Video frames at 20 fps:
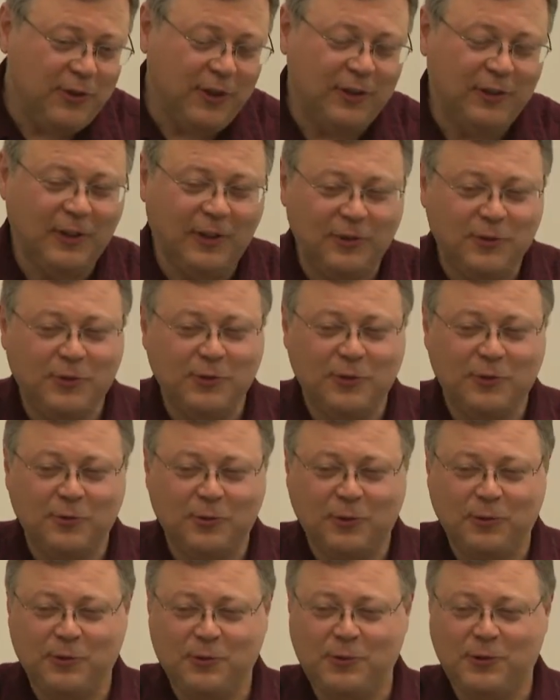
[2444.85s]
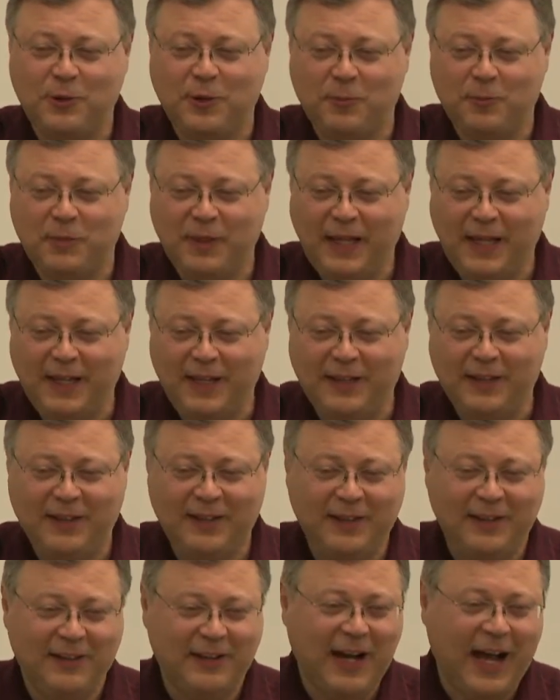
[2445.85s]
and Knossos was the big
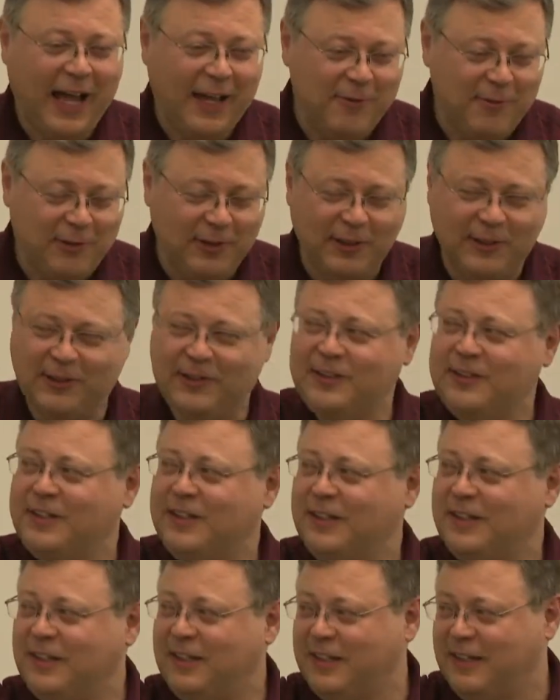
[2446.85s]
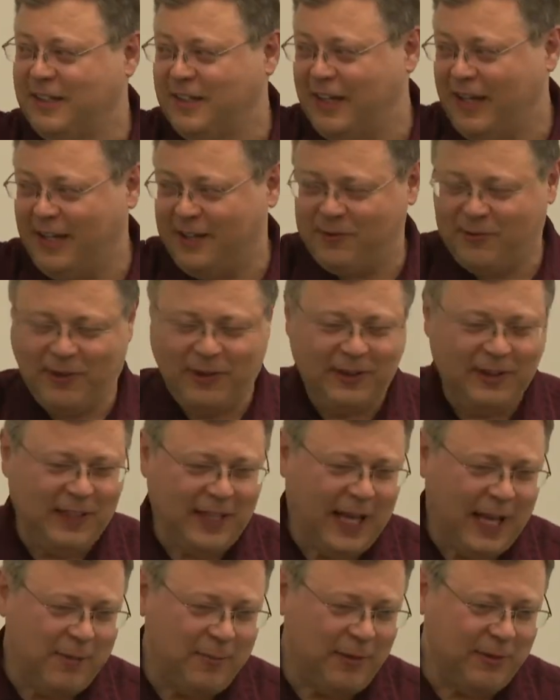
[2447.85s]
rival at one
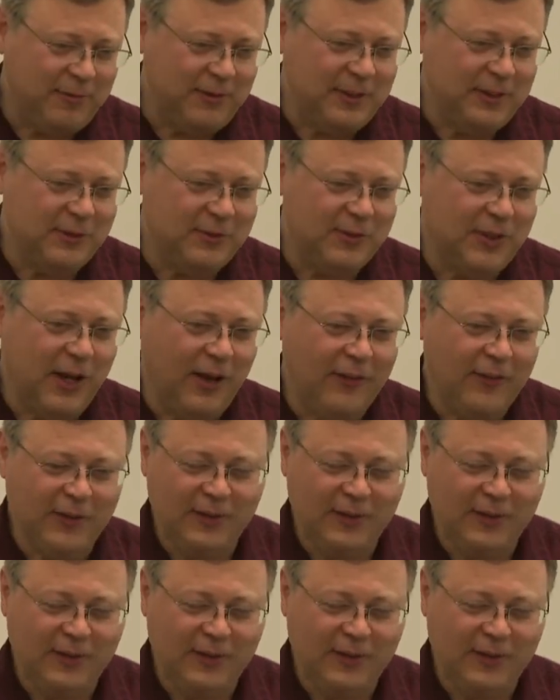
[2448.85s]
time of these other